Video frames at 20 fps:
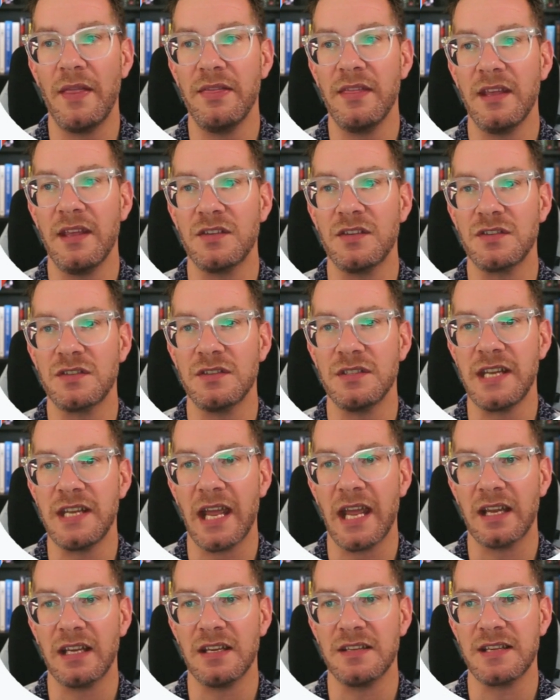this deck
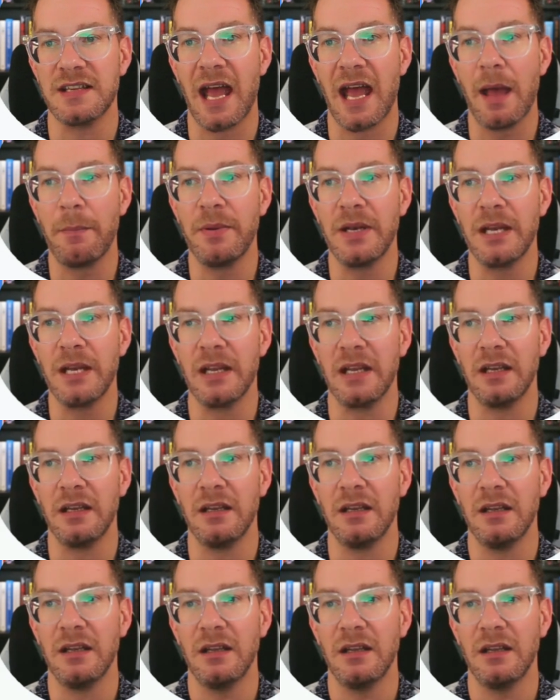is happening,